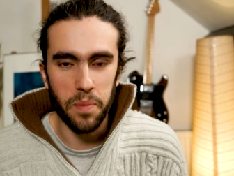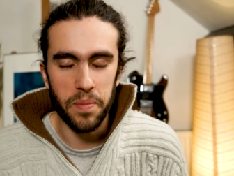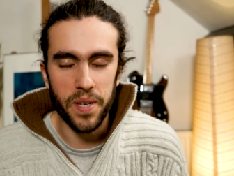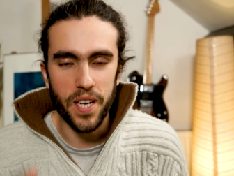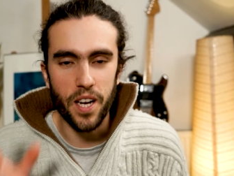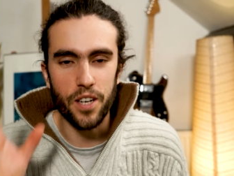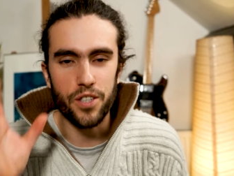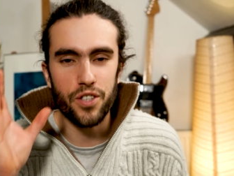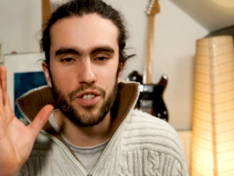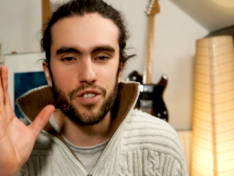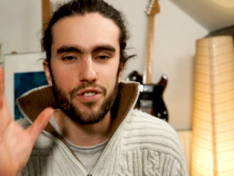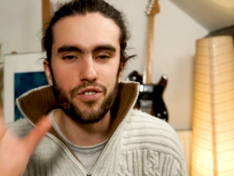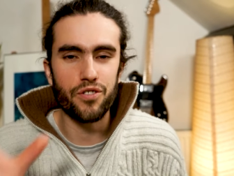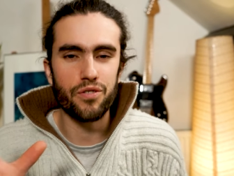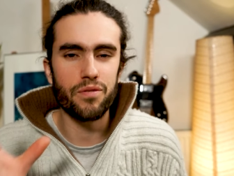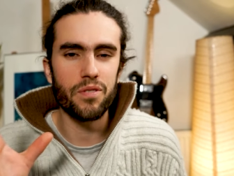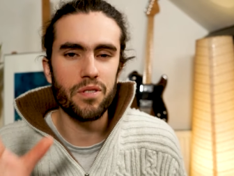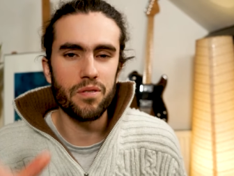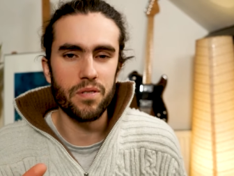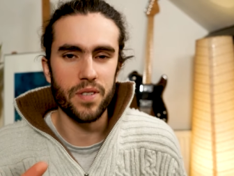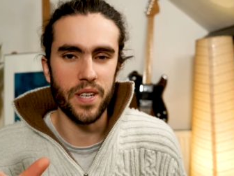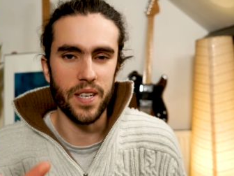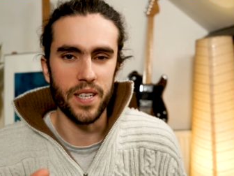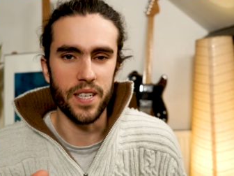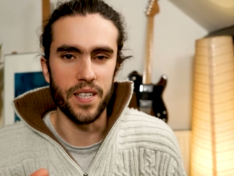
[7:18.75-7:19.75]
because the
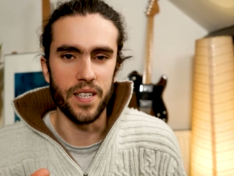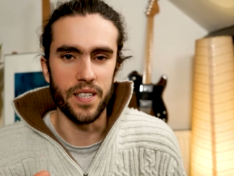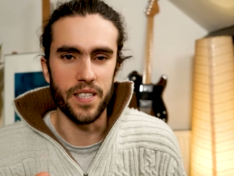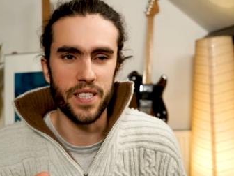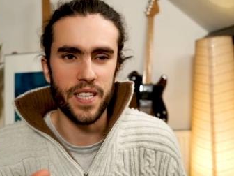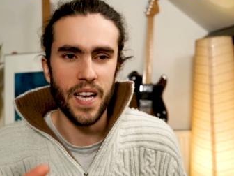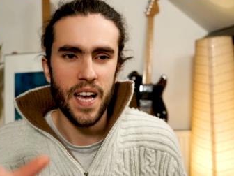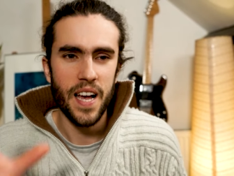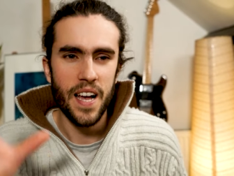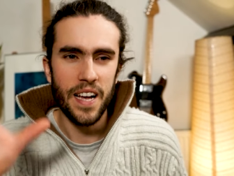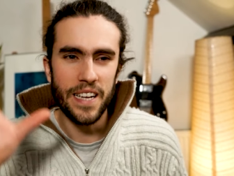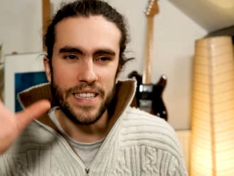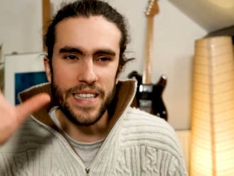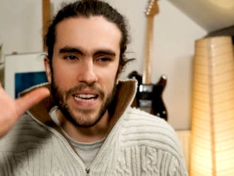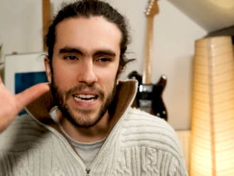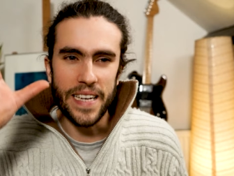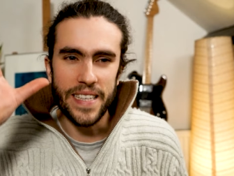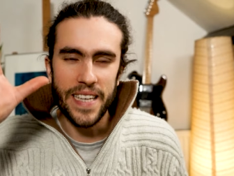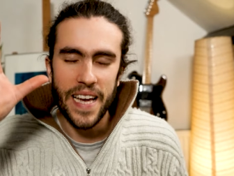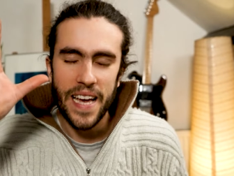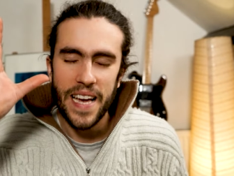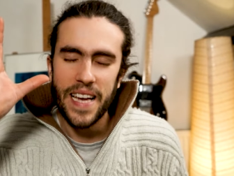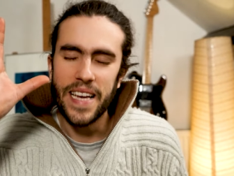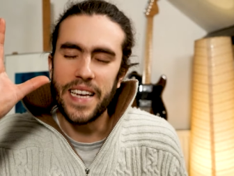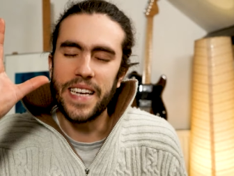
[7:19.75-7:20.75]
truth is
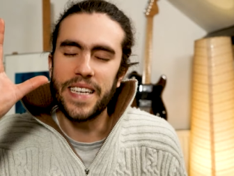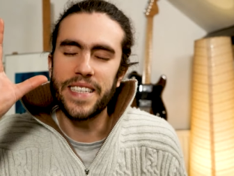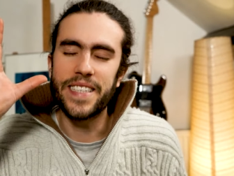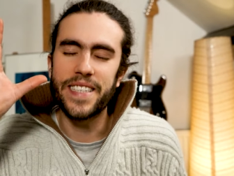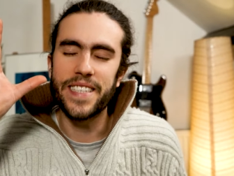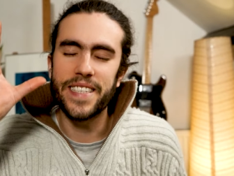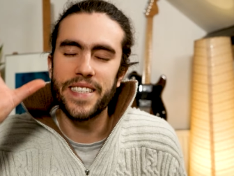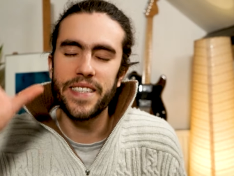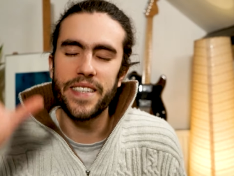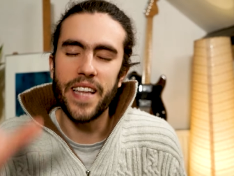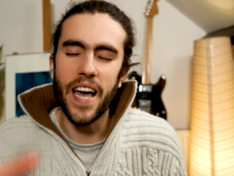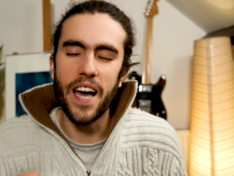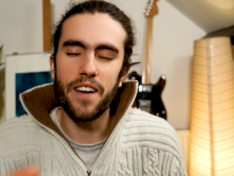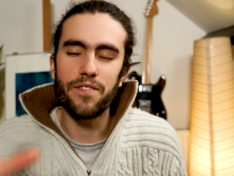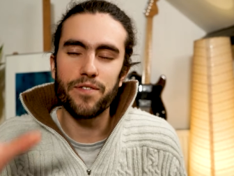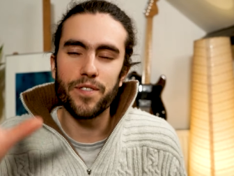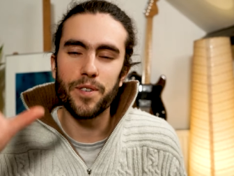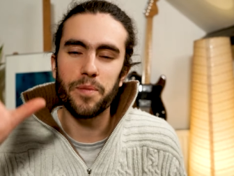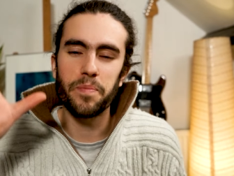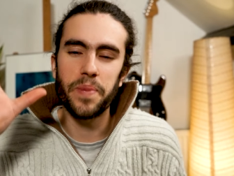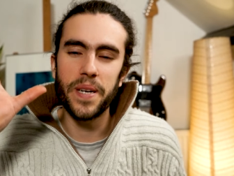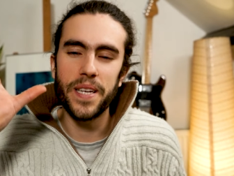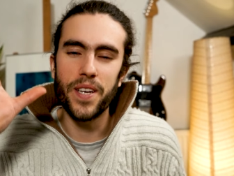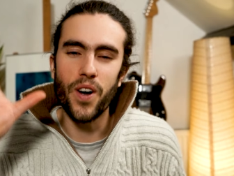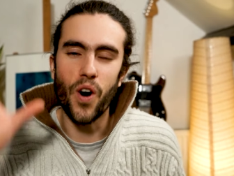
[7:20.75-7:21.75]
that it's never
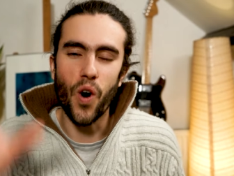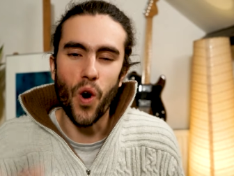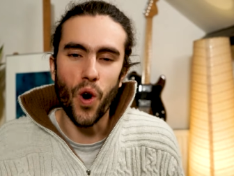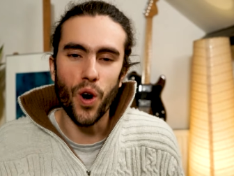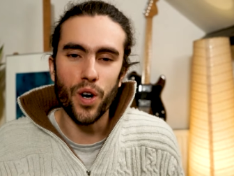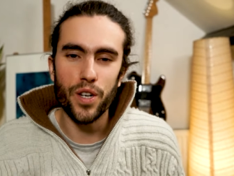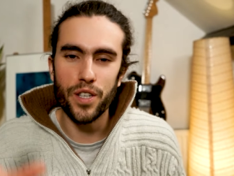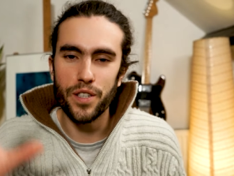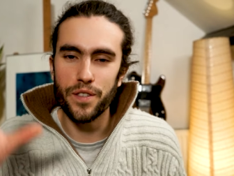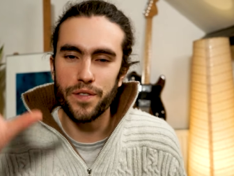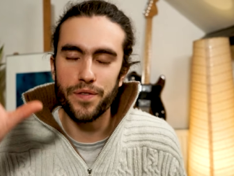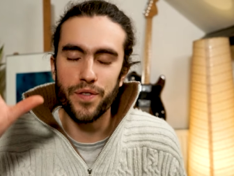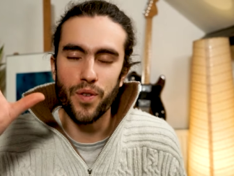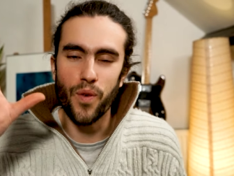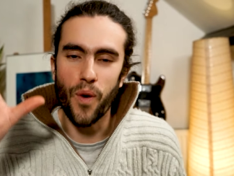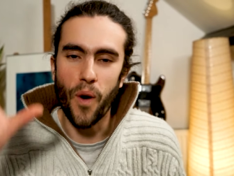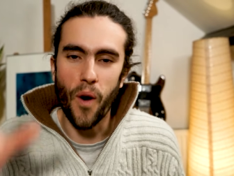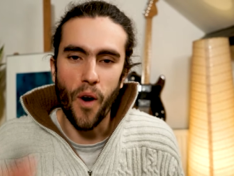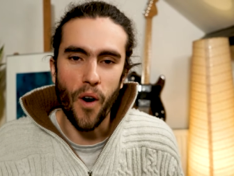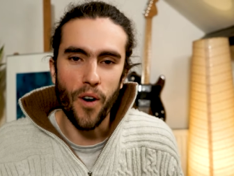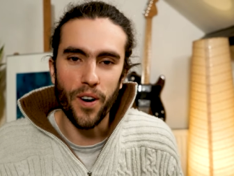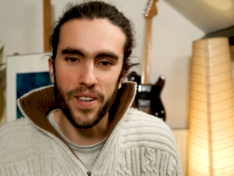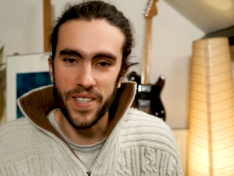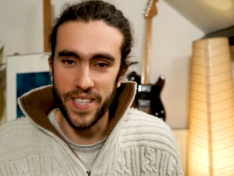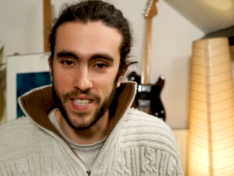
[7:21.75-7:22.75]
been harder for
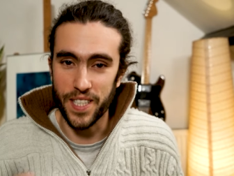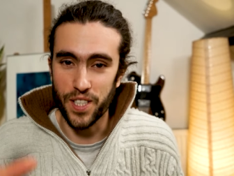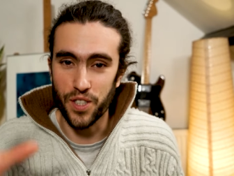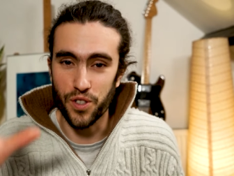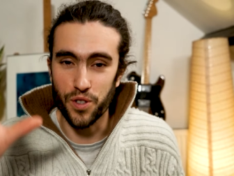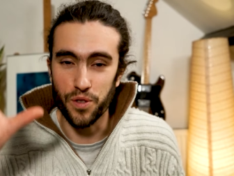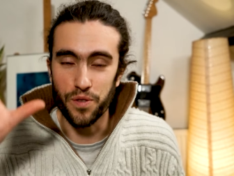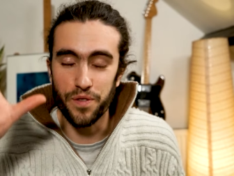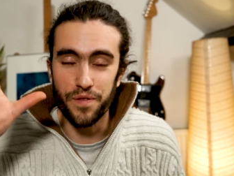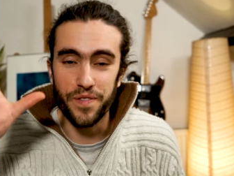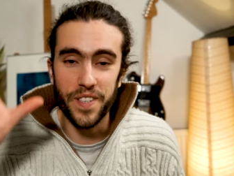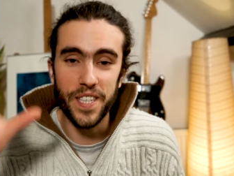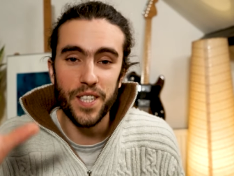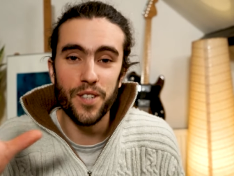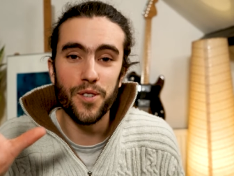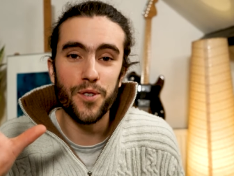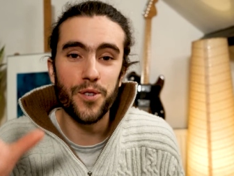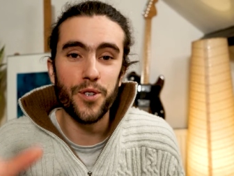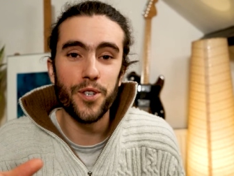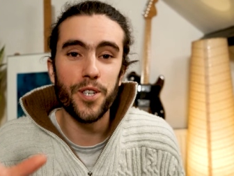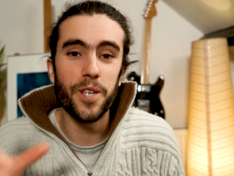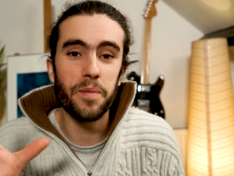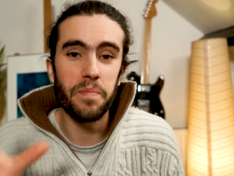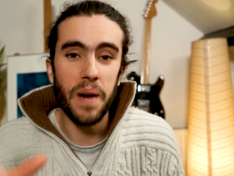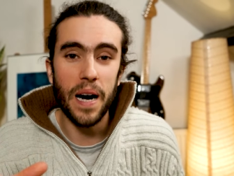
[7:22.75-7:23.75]
artists to feel
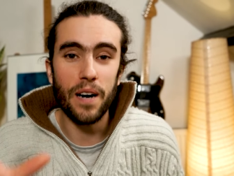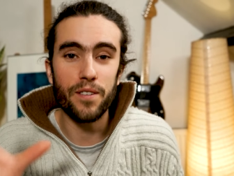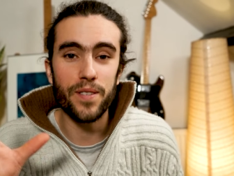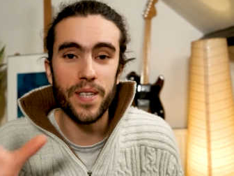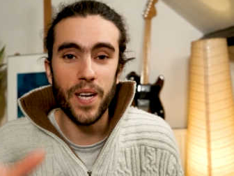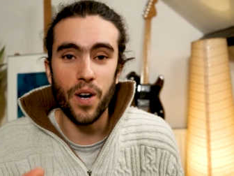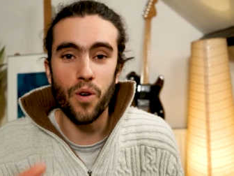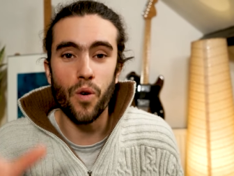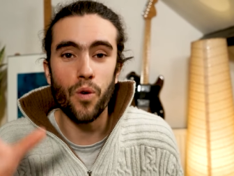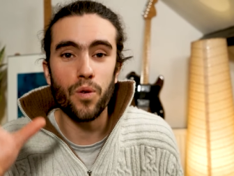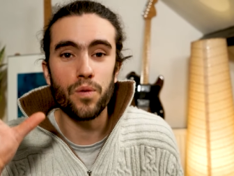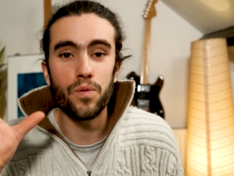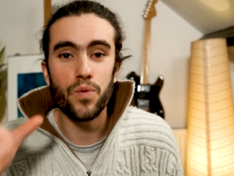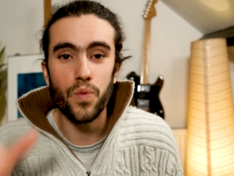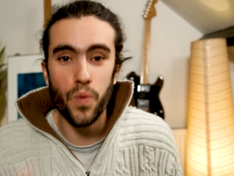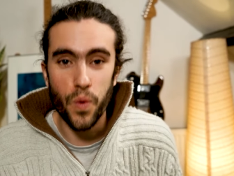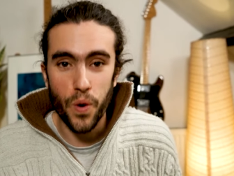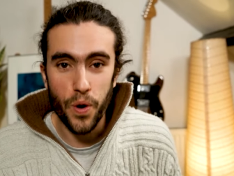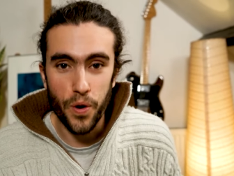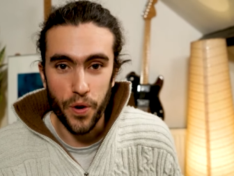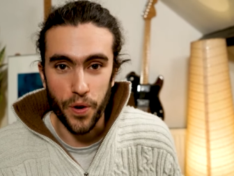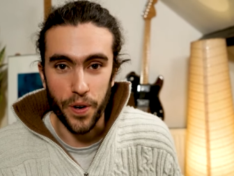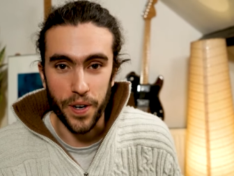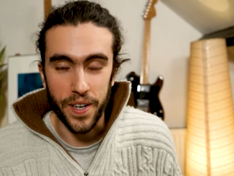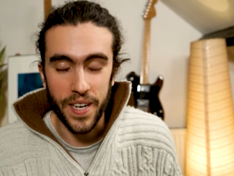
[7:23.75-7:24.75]
good about their own
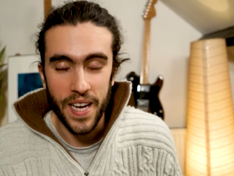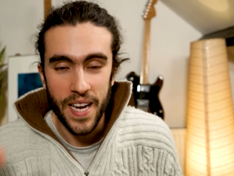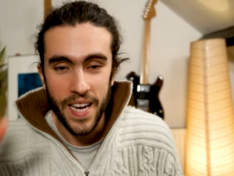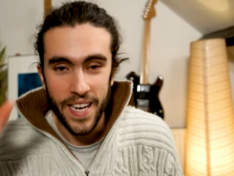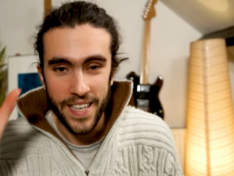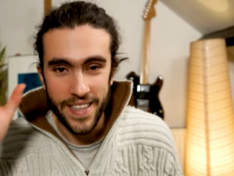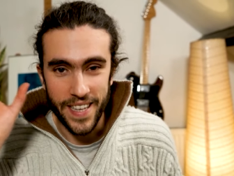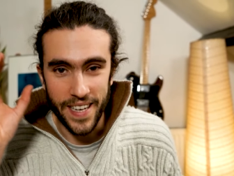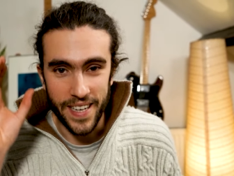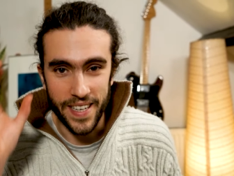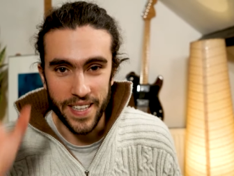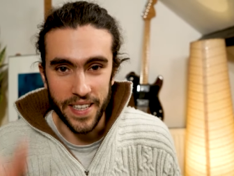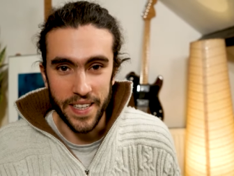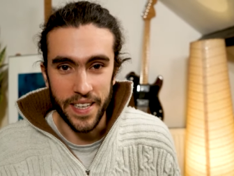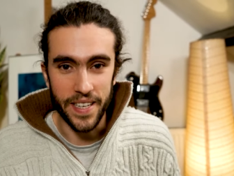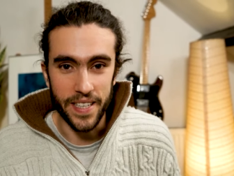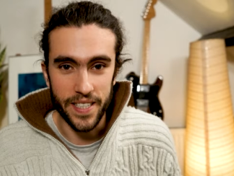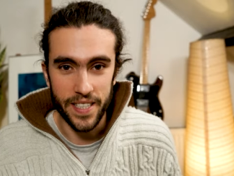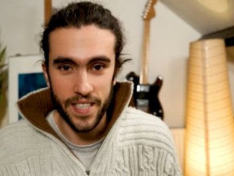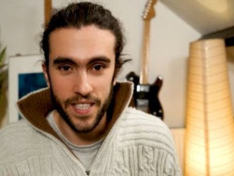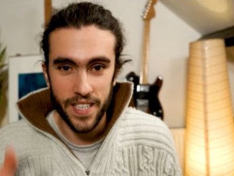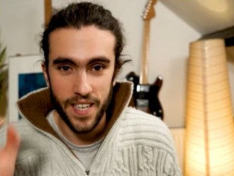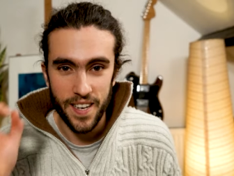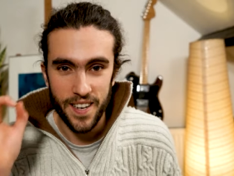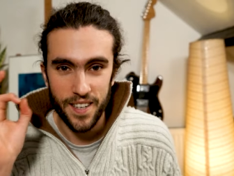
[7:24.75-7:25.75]
work than it
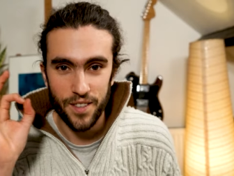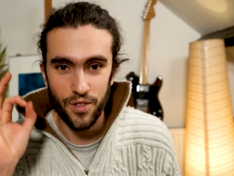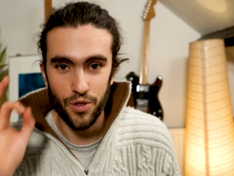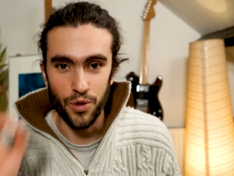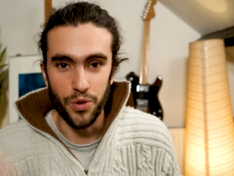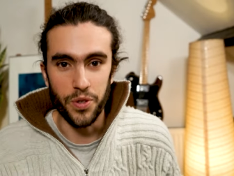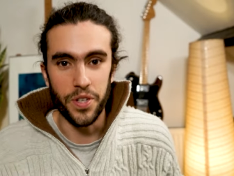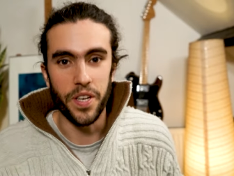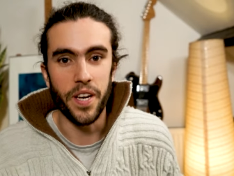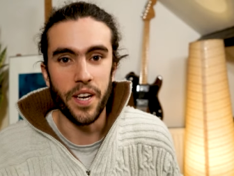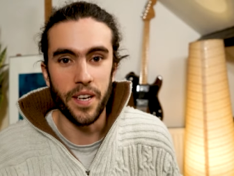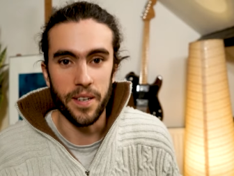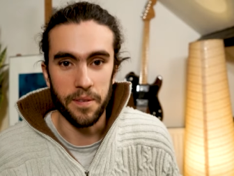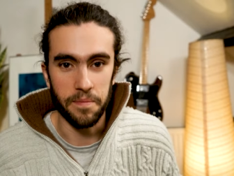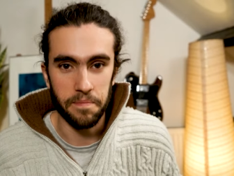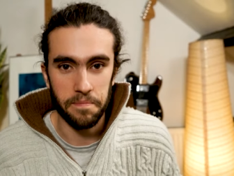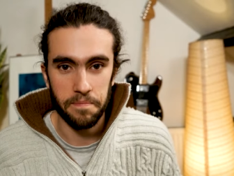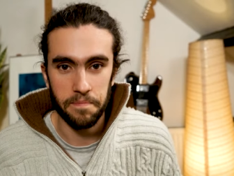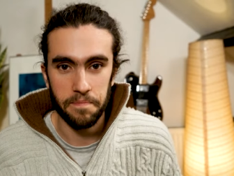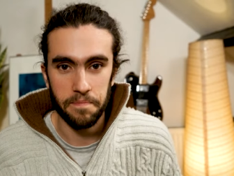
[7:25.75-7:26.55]
is today.